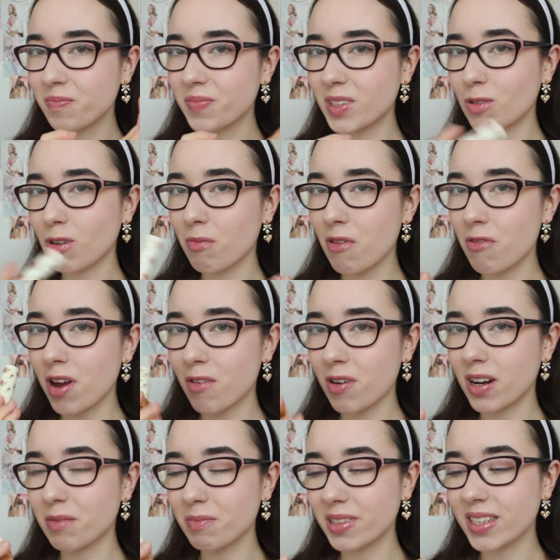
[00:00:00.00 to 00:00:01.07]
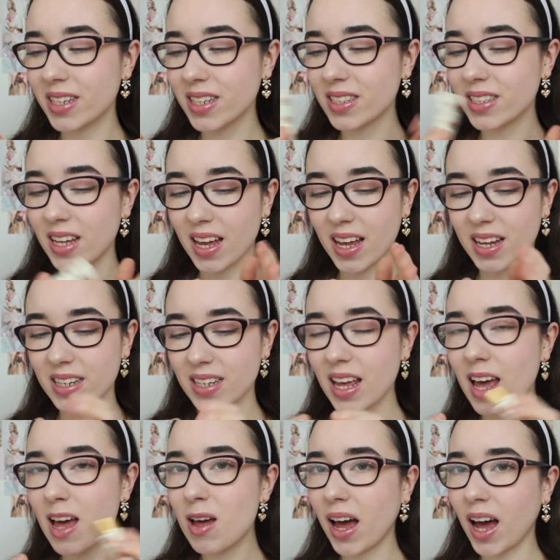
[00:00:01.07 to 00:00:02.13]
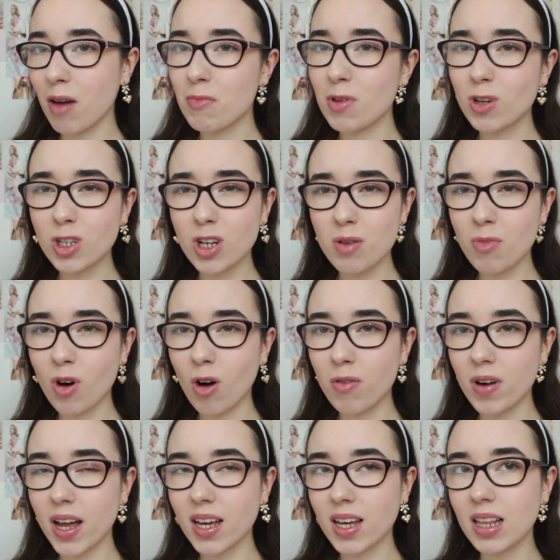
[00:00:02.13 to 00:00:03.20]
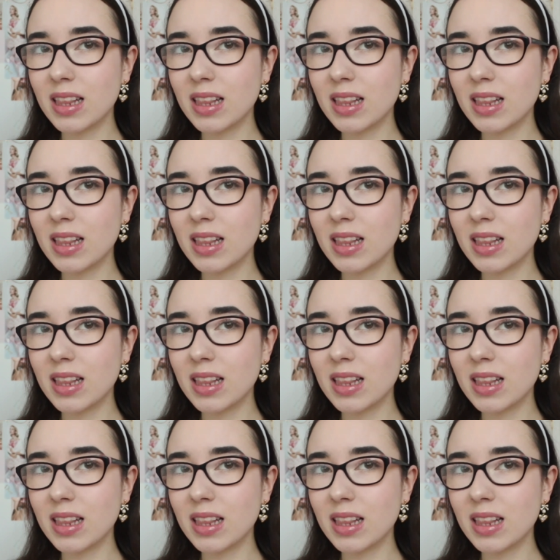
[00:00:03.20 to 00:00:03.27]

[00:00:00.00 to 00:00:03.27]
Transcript: It's one of my favorite lipsticks, and I'm usually more of like